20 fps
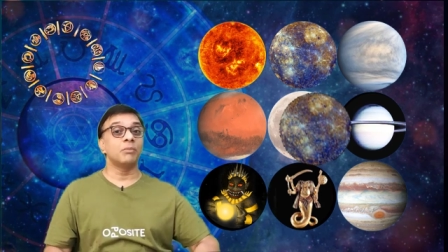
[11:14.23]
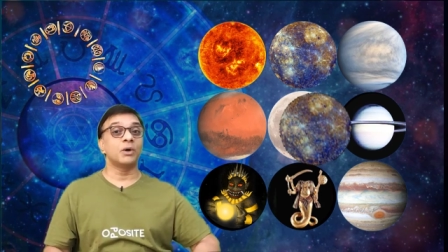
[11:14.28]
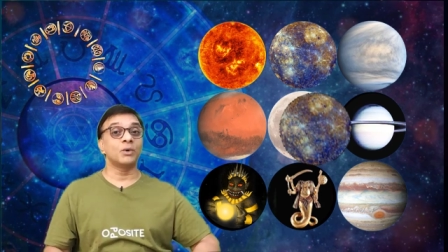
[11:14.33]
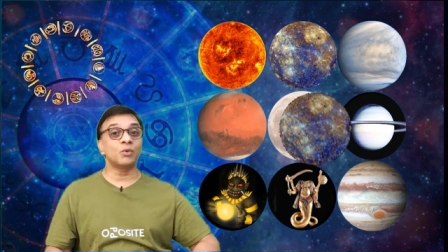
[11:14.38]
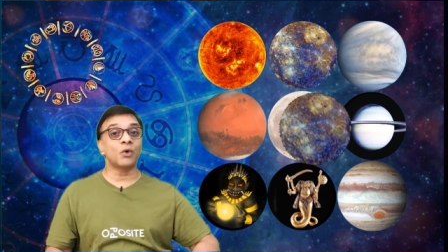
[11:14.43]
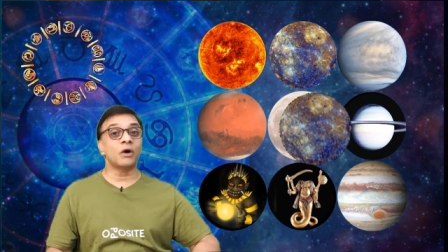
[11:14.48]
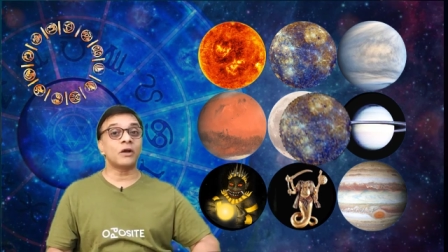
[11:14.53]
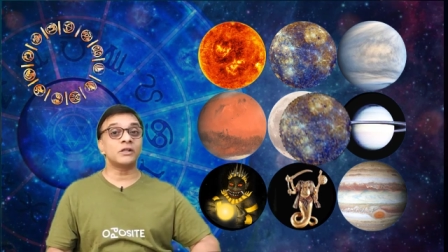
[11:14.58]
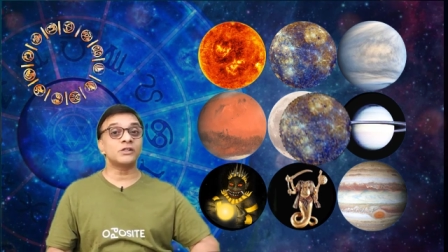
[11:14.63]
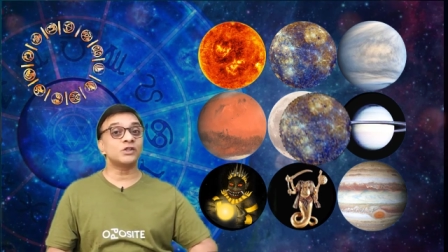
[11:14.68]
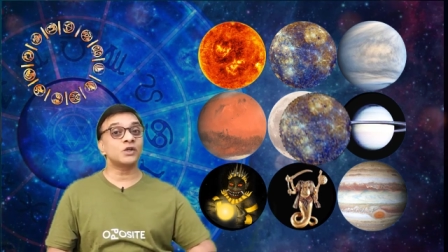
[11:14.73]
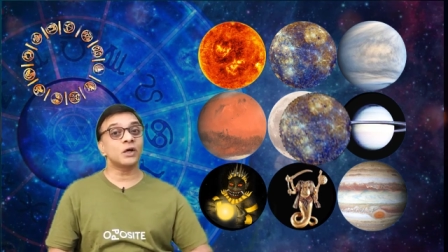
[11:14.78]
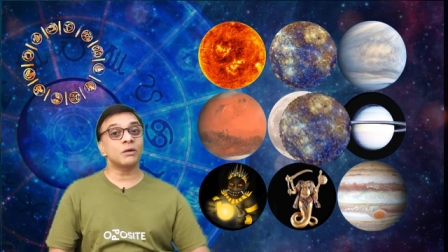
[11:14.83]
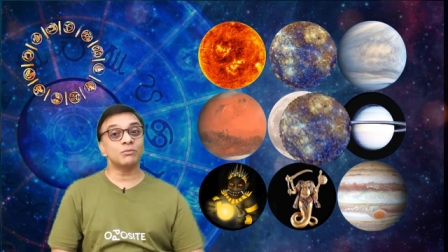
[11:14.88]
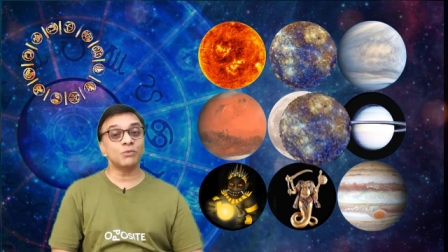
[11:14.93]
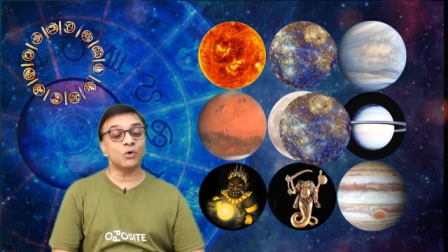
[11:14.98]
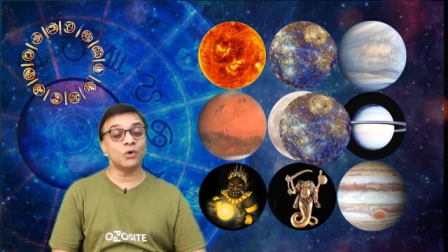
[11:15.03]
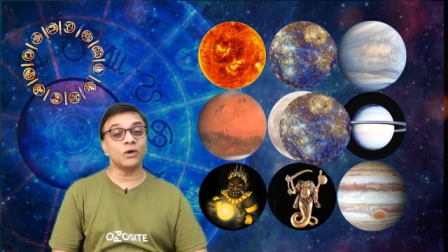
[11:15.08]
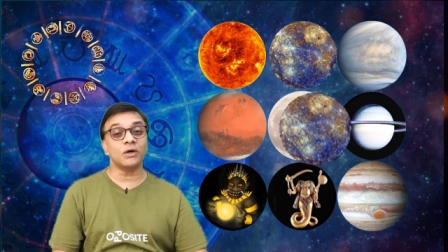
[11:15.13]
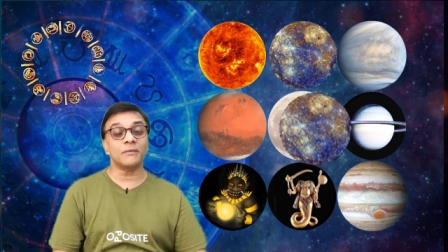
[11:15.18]
But what is
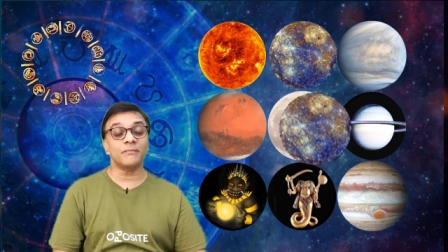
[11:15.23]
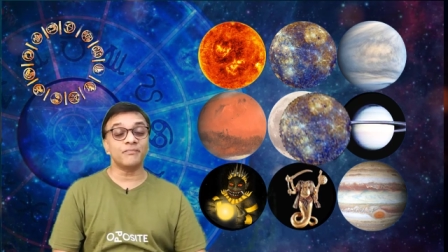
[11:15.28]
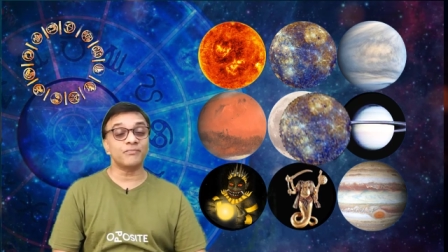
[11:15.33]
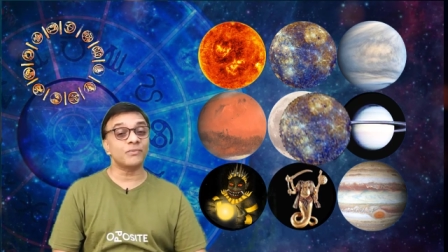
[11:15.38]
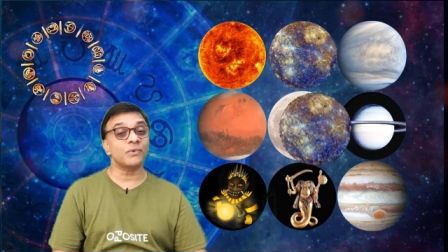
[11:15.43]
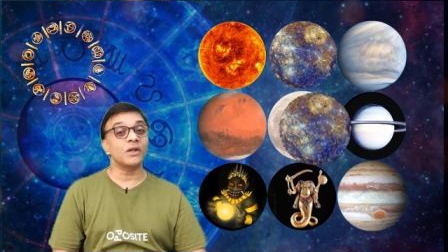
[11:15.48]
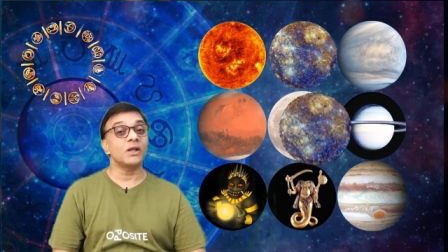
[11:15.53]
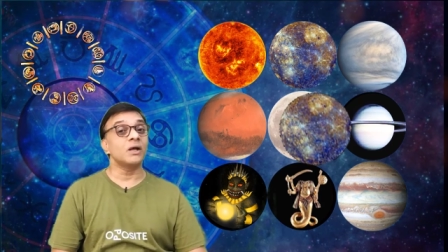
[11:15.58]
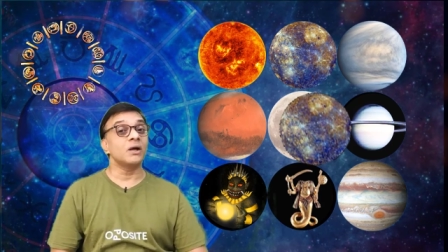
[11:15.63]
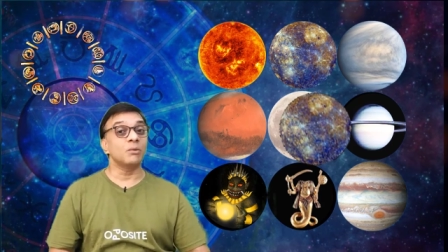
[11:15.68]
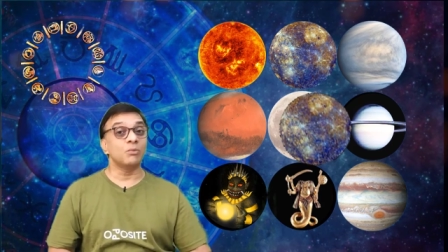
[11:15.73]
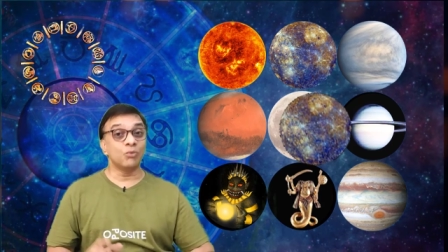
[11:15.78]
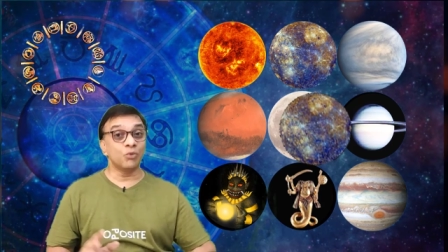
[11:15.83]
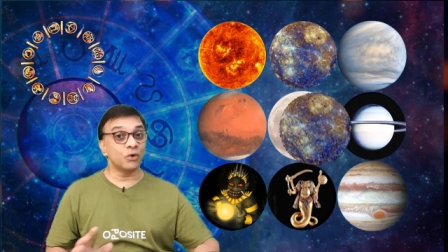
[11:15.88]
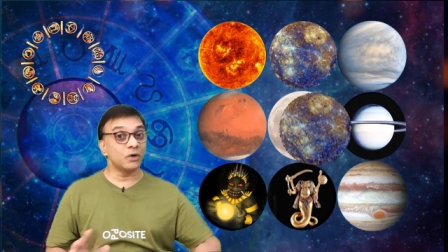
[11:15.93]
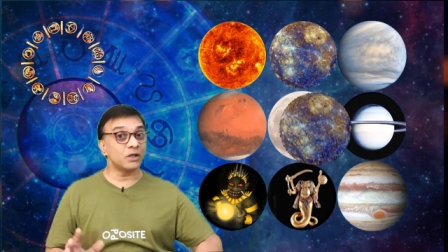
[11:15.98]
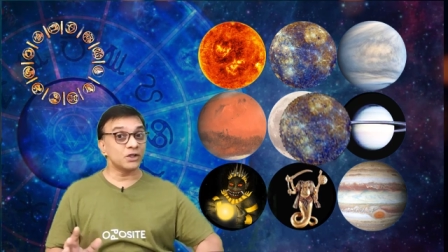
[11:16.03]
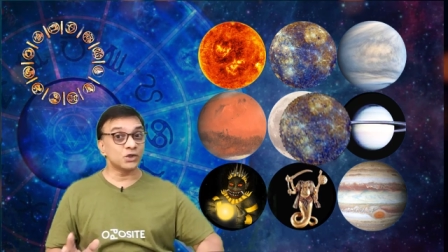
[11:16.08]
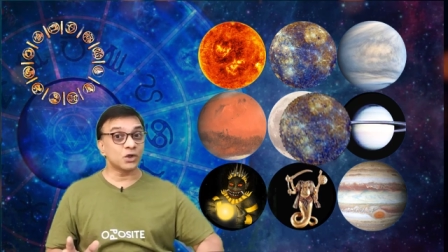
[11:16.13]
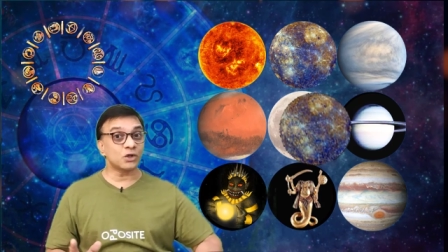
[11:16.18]
your Moon?
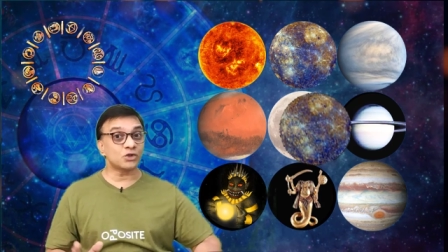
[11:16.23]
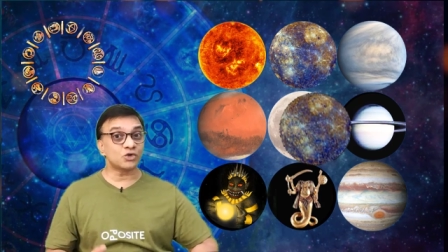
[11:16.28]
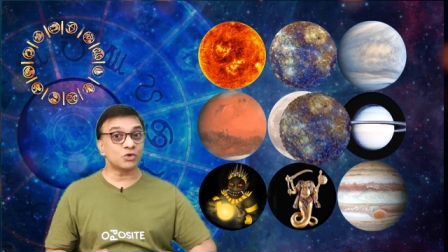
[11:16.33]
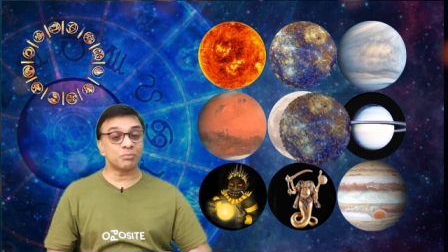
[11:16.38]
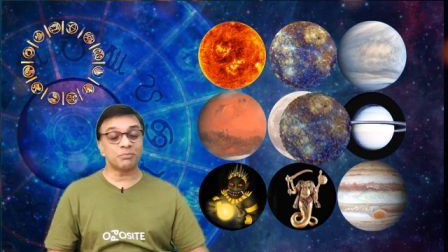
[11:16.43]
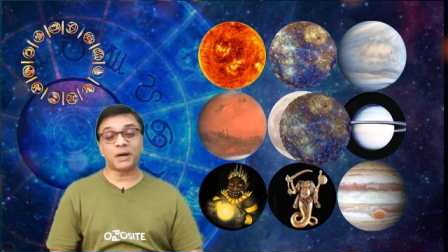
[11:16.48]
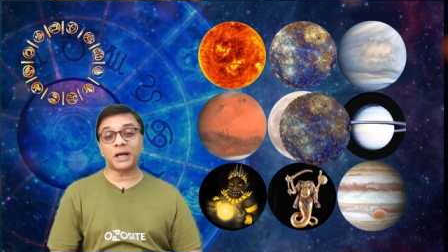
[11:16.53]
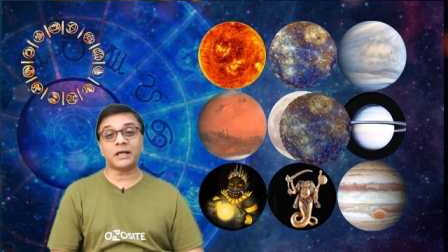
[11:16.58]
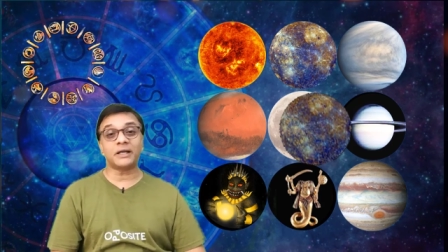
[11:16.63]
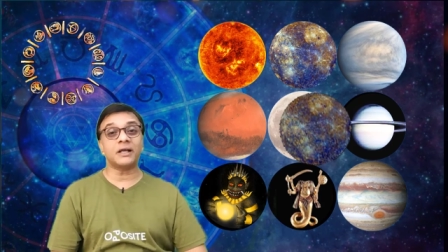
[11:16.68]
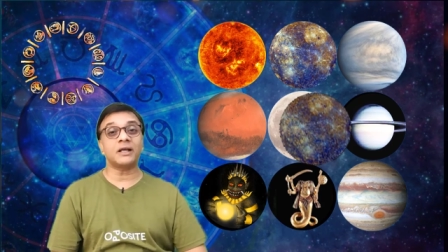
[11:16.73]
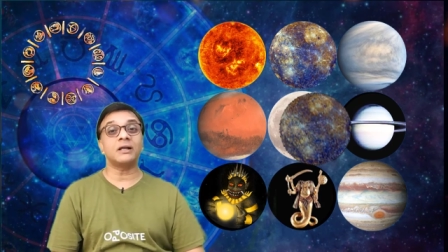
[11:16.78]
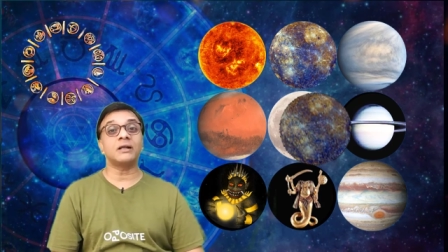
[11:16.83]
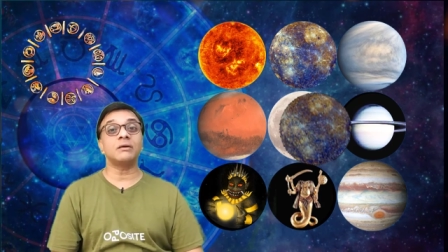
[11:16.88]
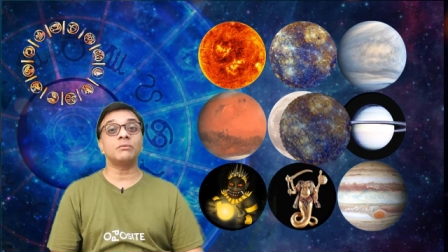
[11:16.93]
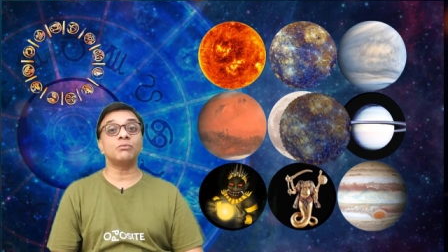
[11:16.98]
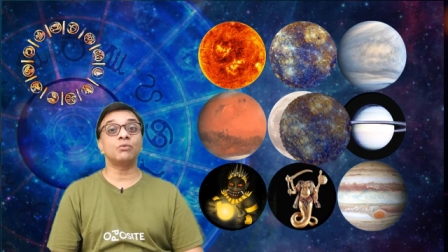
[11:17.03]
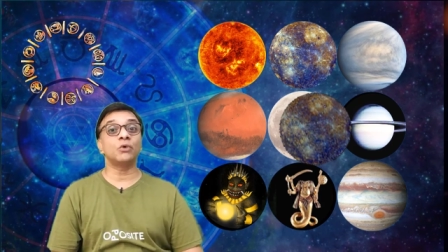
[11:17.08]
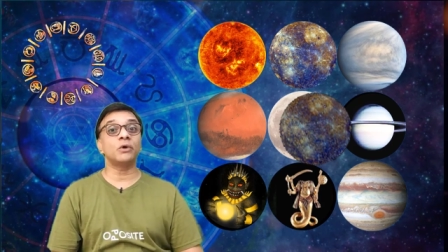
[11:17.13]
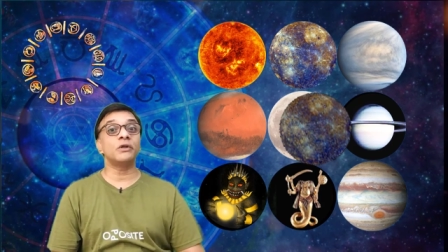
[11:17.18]
Moon is not so practical,
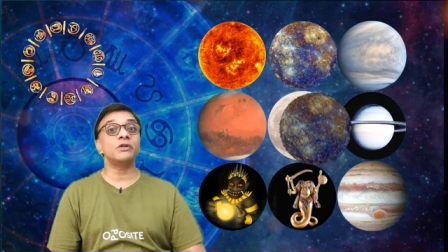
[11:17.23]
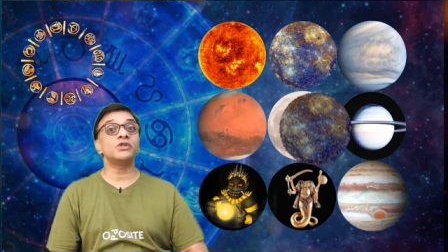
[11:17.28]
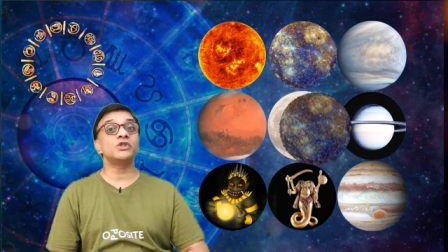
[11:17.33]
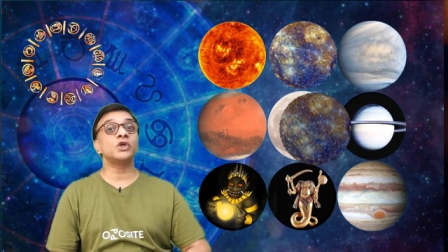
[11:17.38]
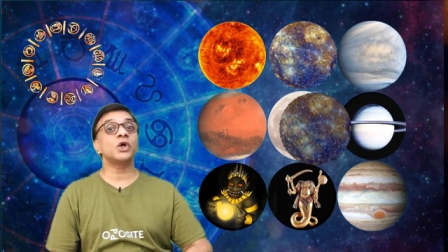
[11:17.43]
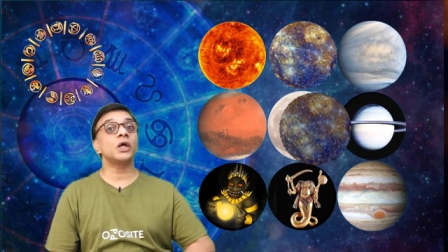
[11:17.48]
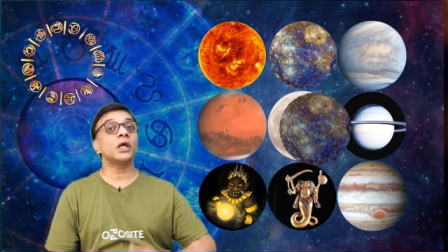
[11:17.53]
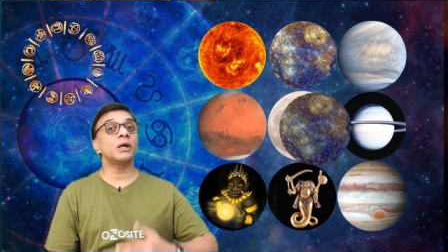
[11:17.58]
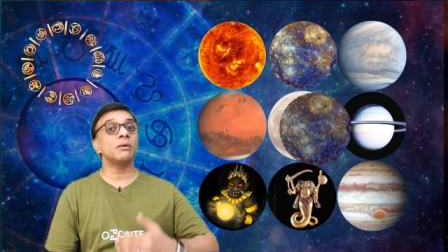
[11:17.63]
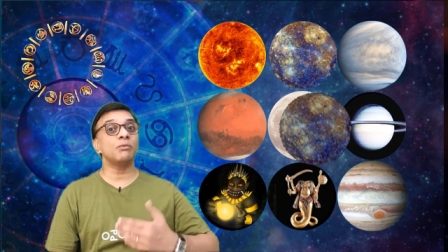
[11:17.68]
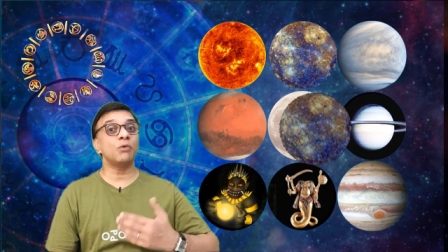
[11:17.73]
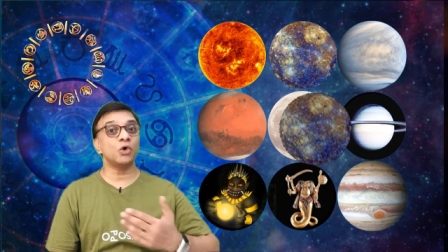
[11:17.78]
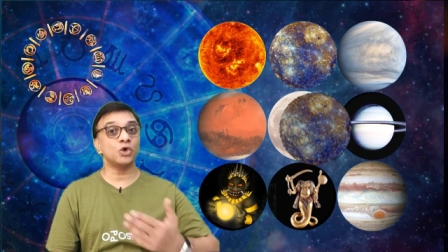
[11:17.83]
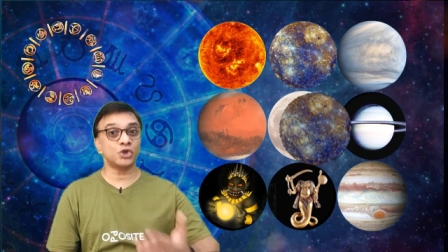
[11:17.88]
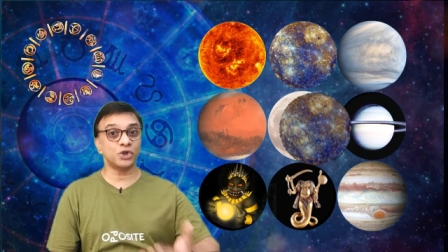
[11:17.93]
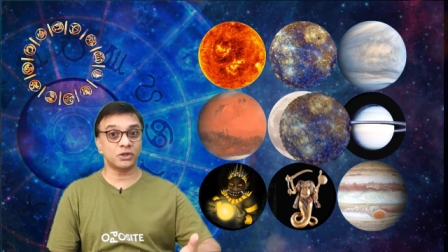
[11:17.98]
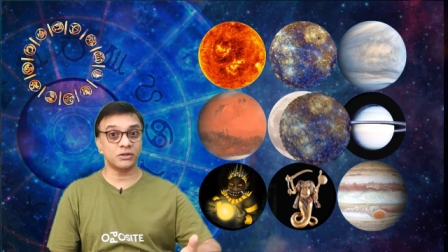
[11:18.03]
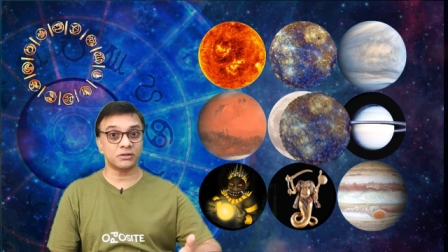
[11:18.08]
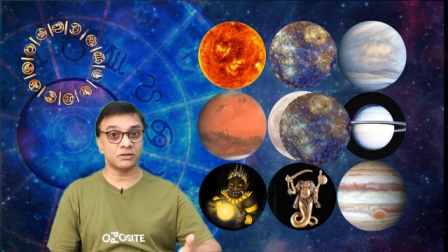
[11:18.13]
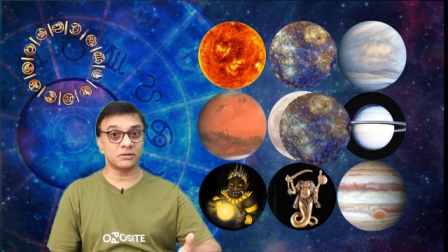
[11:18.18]
Moon is your
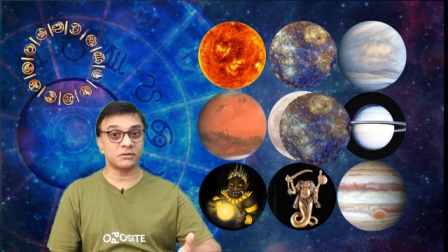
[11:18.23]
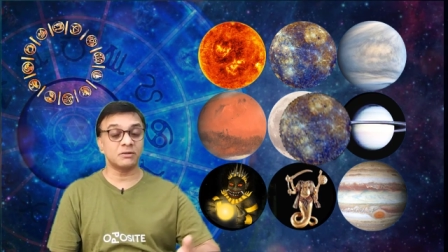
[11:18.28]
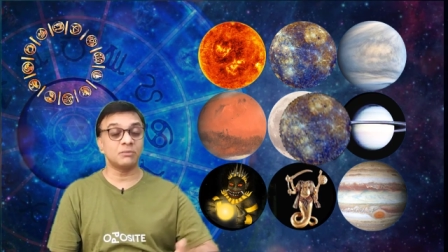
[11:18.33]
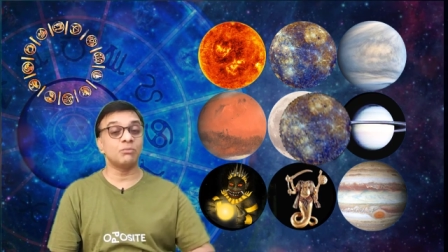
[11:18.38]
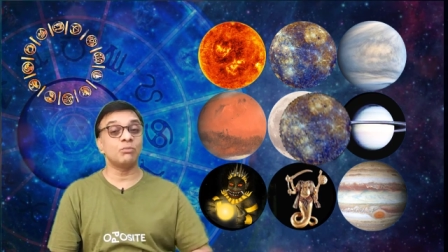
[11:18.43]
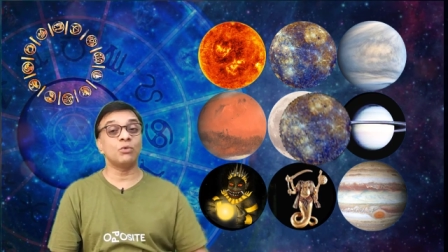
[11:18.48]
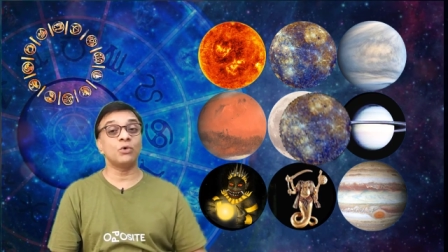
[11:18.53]
emotions.